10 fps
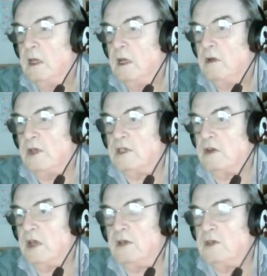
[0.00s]
Although
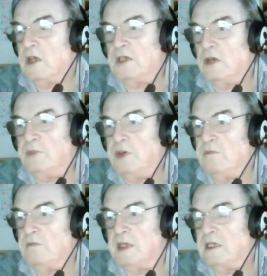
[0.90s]
I don't
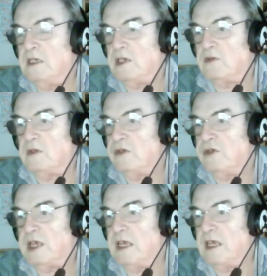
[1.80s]
put money into
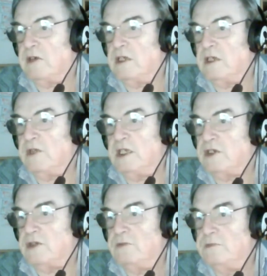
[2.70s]
X100K now. I don't need
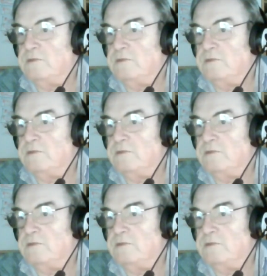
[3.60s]
to.